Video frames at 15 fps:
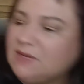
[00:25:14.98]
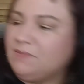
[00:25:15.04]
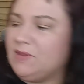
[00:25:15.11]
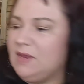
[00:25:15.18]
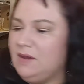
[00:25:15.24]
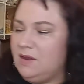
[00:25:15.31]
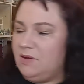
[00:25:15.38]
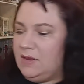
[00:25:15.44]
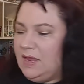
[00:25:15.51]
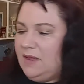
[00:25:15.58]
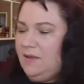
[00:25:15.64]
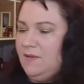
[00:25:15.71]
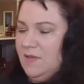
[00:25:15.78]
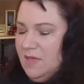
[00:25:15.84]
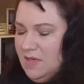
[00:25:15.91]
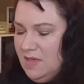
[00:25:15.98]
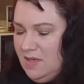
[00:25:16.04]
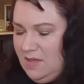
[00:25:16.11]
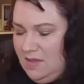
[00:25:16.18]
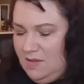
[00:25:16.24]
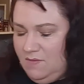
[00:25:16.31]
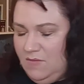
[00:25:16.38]
something. Okay.
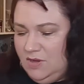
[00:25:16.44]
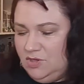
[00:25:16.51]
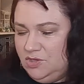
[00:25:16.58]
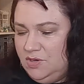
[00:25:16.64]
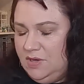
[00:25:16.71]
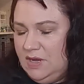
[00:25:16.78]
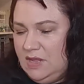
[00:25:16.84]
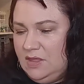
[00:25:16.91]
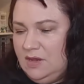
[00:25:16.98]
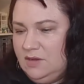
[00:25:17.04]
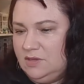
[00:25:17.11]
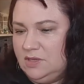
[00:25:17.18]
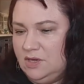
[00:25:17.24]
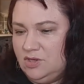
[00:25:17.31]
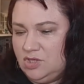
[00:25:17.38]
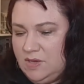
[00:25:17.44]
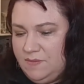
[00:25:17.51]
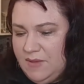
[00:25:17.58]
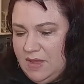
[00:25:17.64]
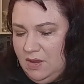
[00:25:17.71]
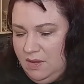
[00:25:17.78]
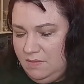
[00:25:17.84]
Make sure nothing is going to
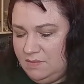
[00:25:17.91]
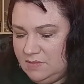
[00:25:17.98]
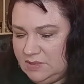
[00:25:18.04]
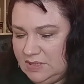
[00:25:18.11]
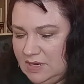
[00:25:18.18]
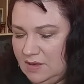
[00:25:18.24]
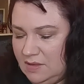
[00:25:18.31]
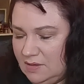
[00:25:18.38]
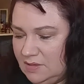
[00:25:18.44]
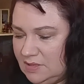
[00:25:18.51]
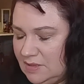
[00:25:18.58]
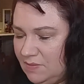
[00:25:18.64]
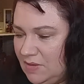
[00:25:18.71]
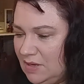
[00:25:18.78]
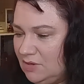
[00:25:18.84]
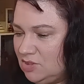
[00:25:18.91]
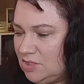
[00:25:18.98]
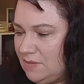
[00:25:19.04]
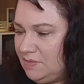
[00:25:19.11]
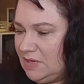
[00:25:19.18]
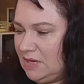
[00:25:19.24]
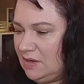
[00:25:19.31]
drop out. Oh, see, something else
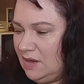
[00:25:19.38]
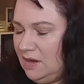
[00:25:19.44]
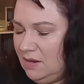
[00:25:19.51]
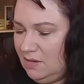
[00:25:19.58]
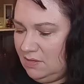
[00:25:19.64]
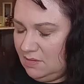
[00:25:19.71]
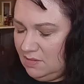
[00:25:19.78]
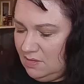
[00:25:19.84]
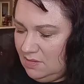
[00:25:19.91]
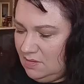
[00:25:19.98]
dropped out of here.